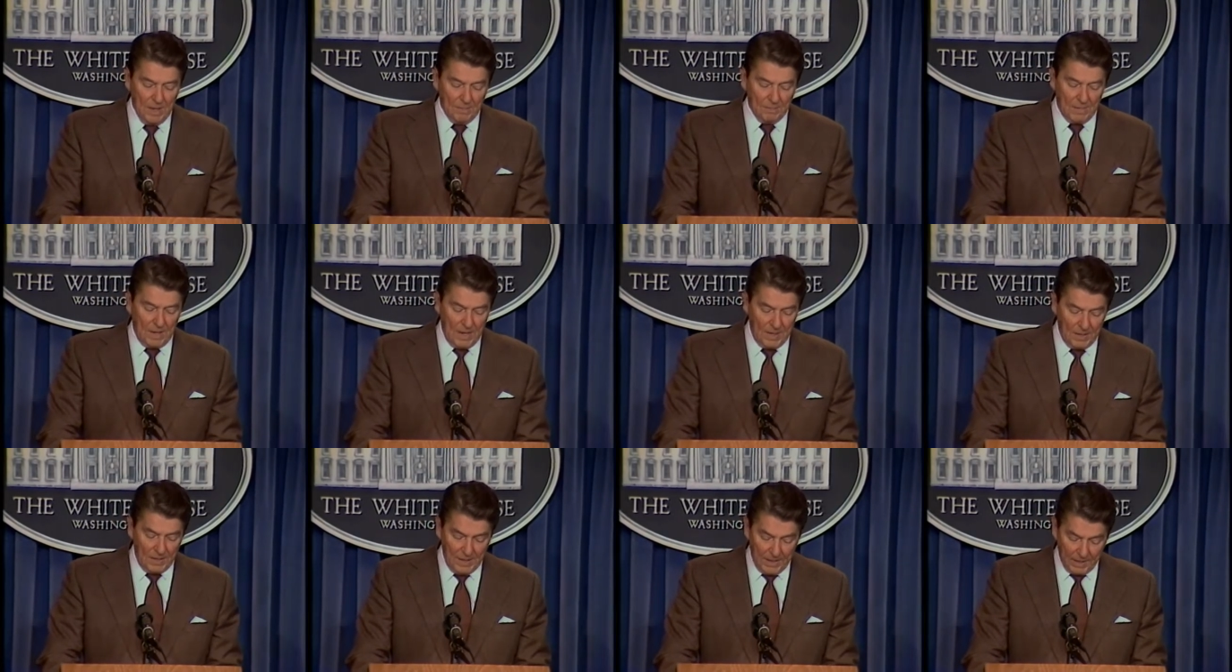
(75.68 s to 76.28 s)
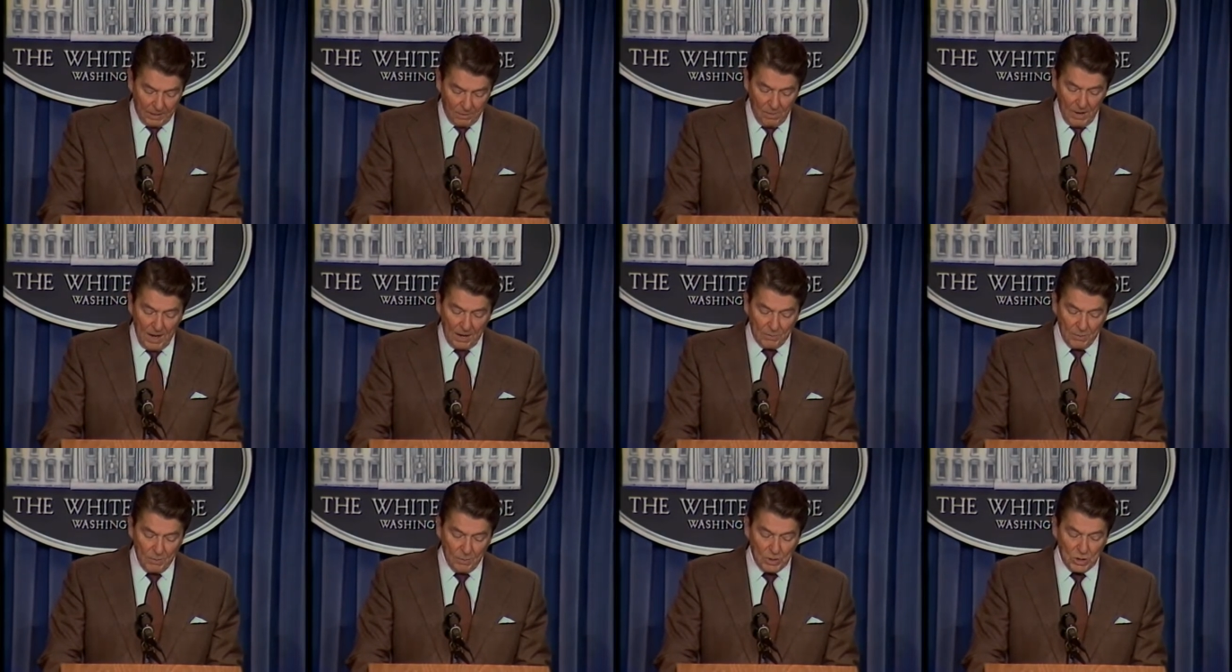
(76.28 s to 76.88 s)
by the
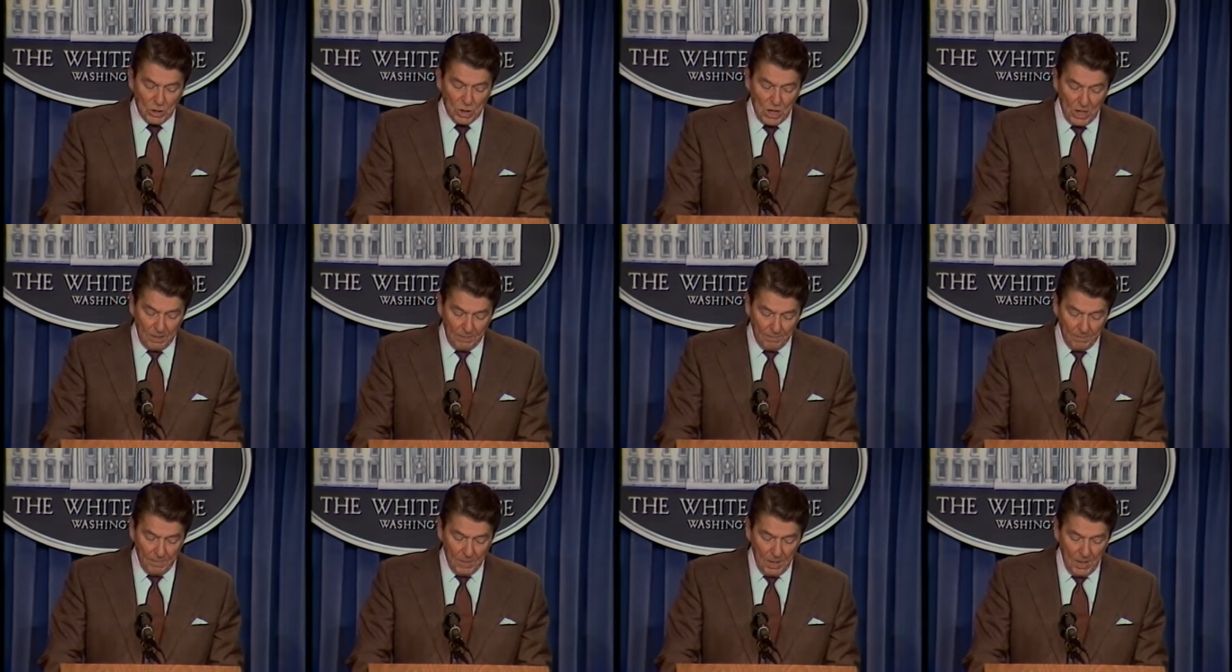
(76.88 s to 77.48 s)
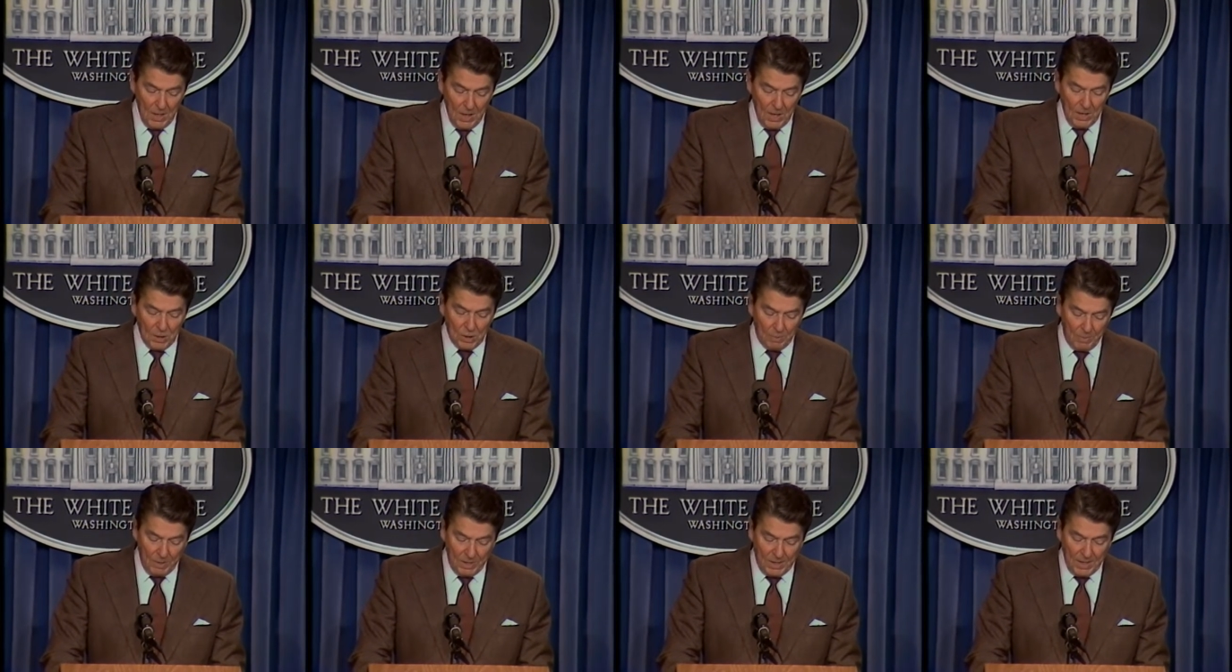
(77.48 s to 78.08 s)
Nicaraguan regime
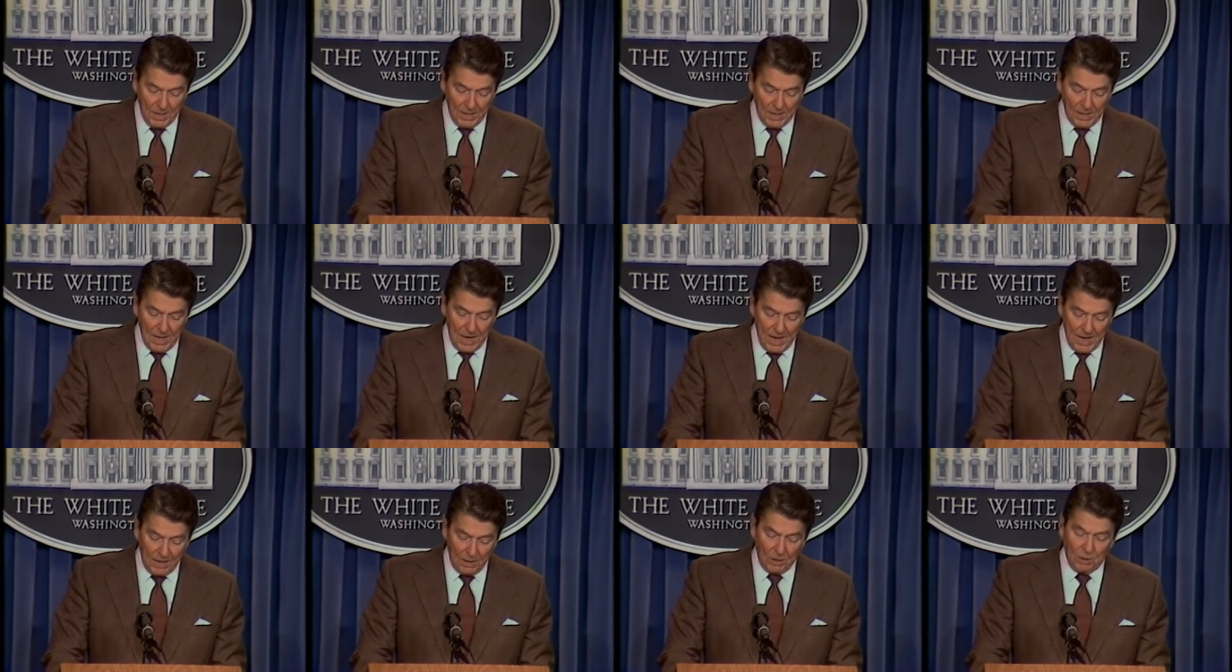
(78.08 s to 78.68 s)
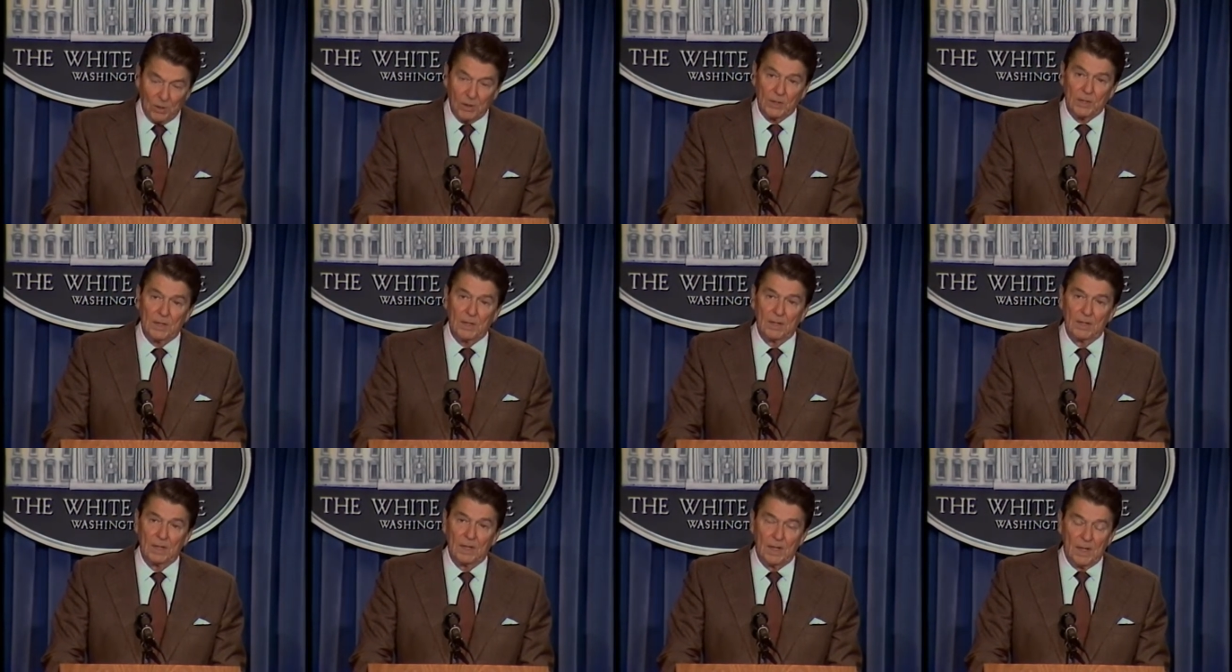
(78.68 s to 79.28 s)
to begin a
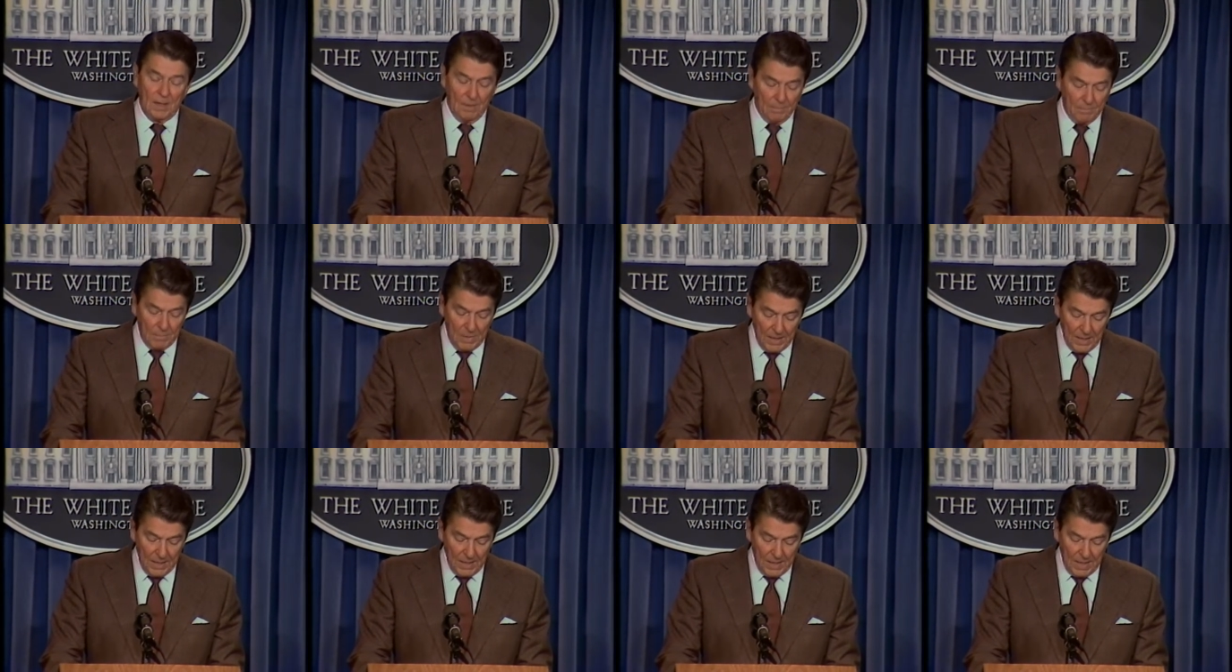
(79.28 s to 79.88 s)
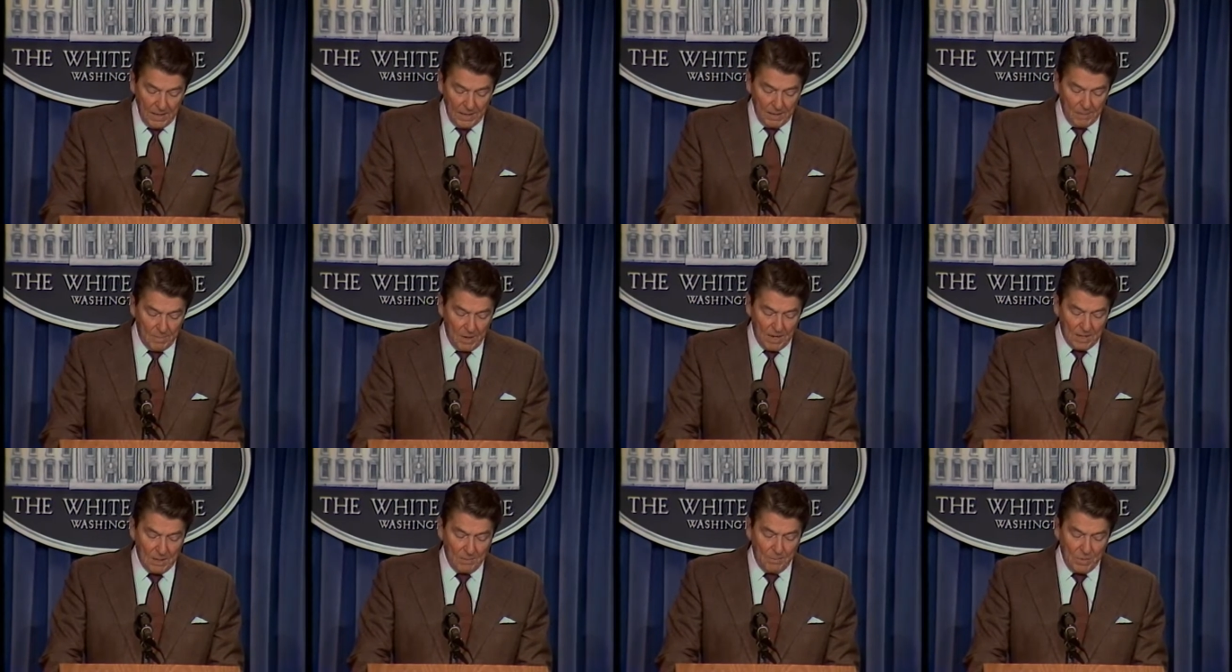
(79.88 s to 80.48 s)
dialogue mediated
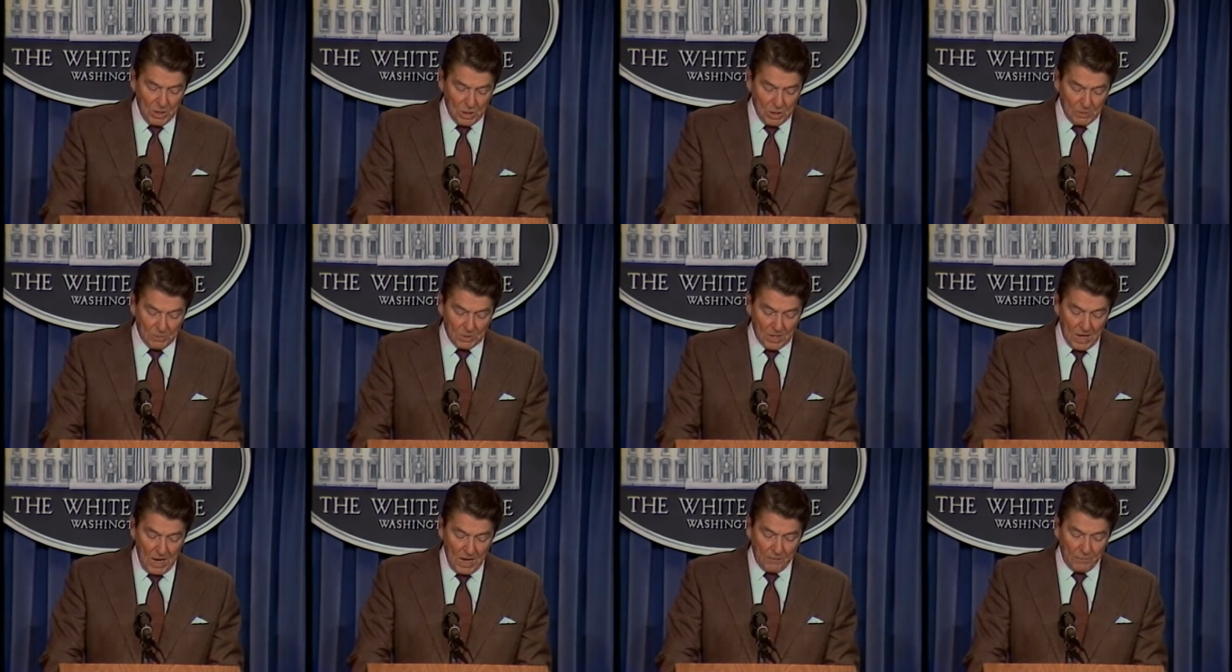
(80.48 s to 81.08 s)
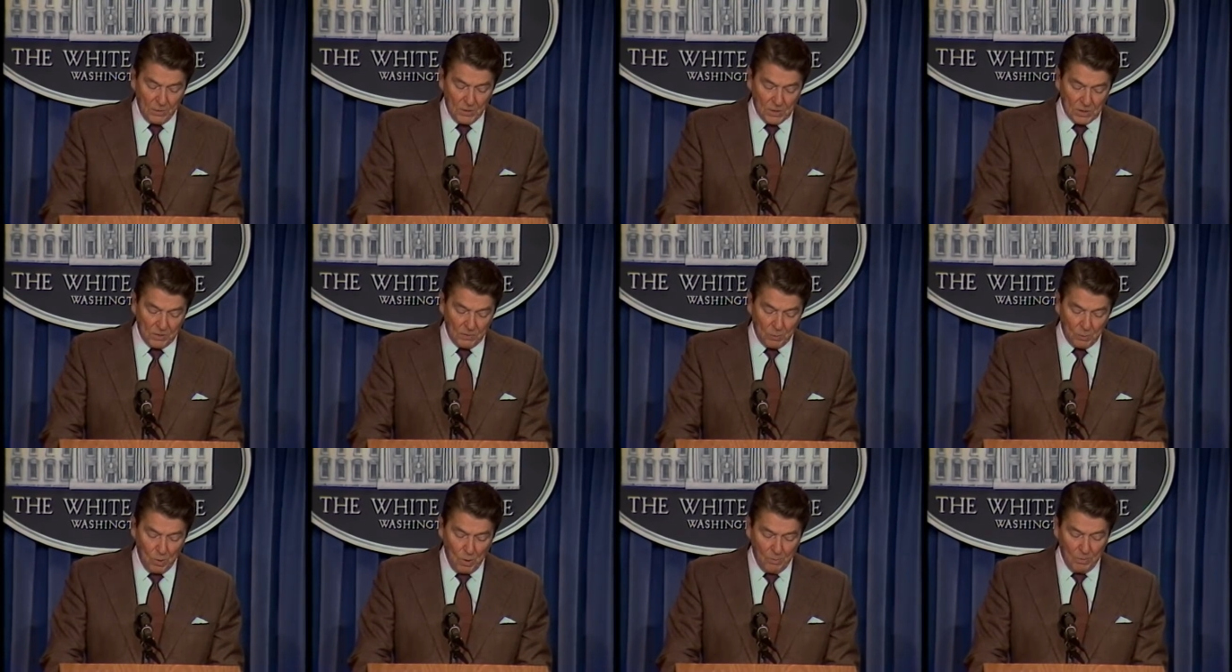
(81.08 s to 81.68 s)
by the Bishops' Conference
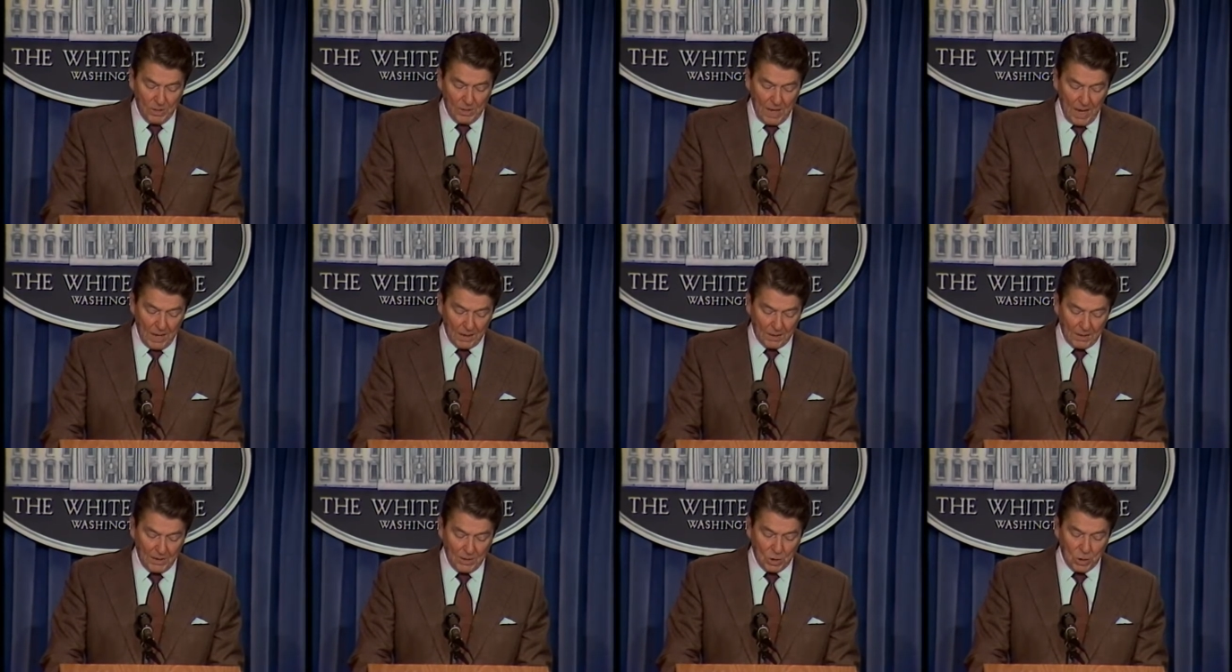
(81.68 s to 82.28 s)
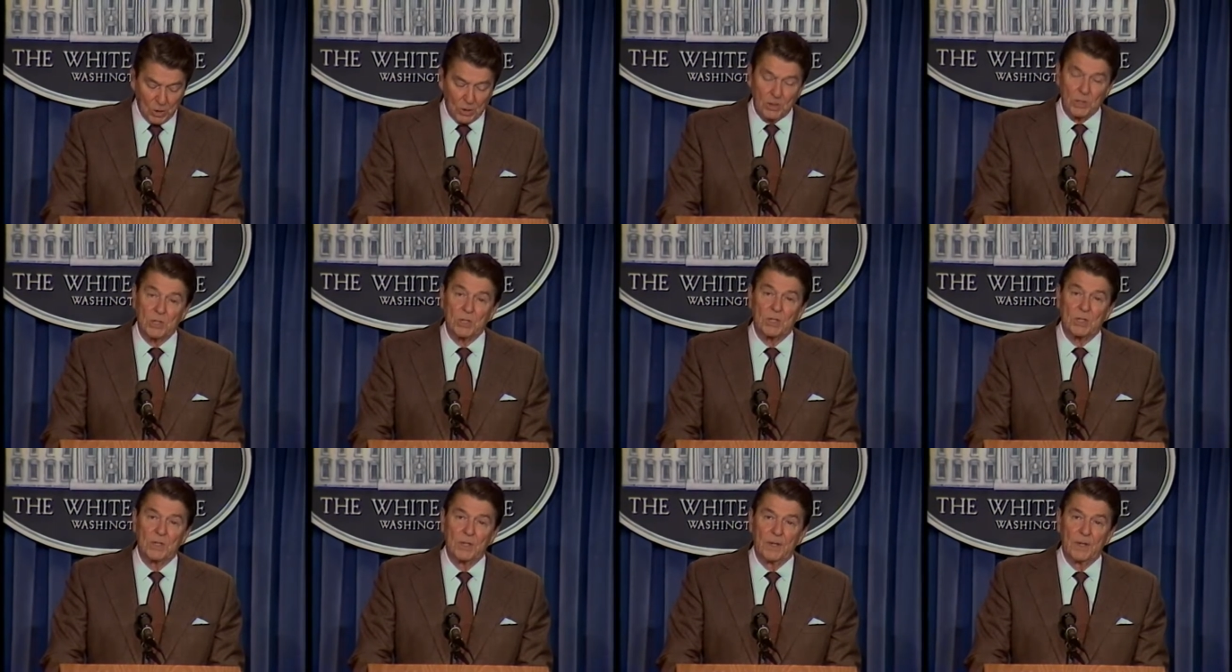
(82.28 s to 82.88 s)
of the Roman Catholic
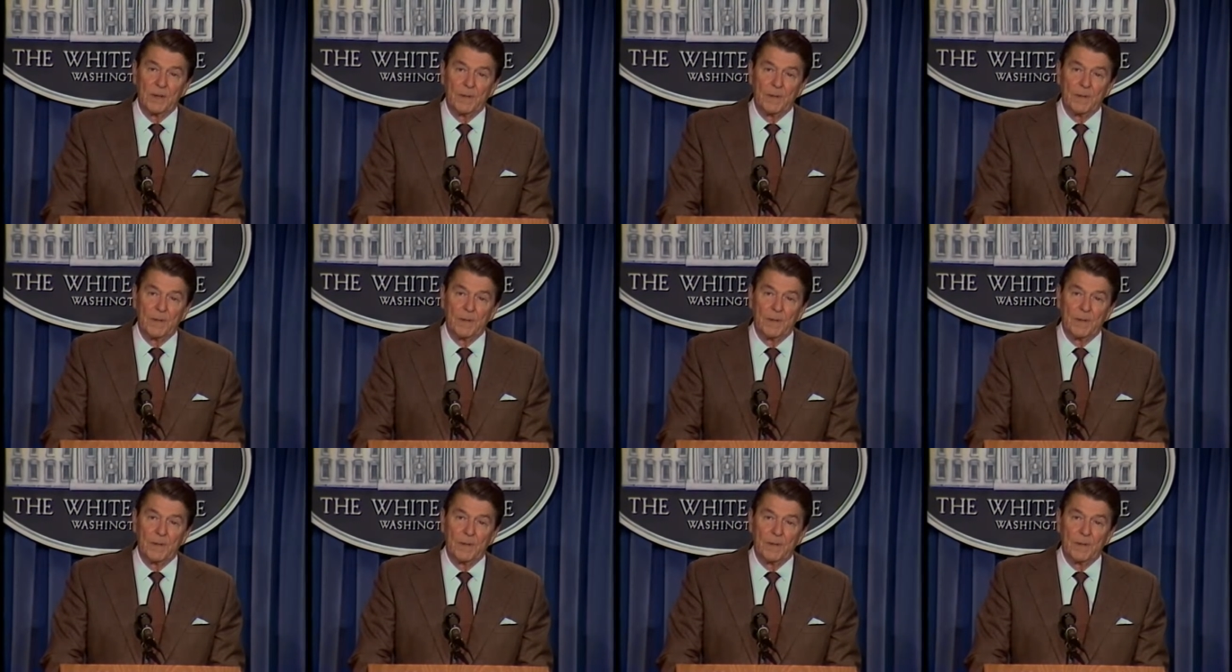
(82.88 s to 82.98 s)
Church